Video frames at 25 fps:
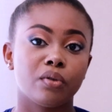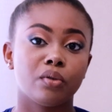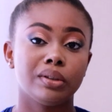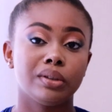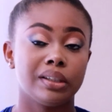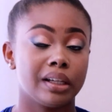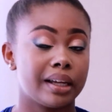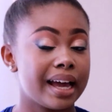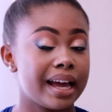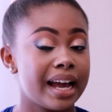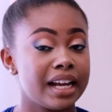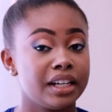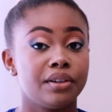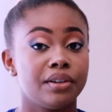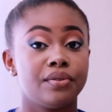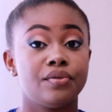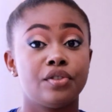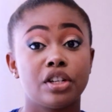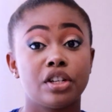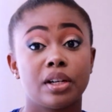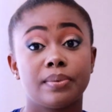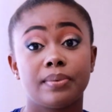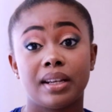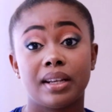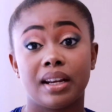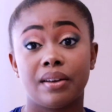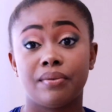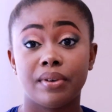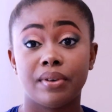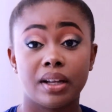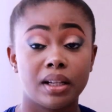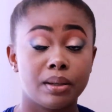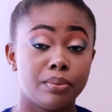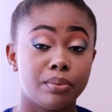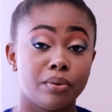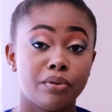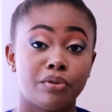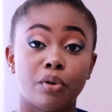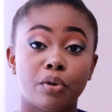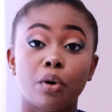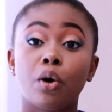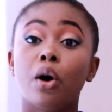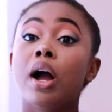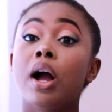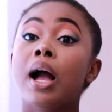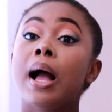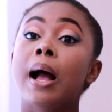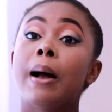the kind of jobs that are available for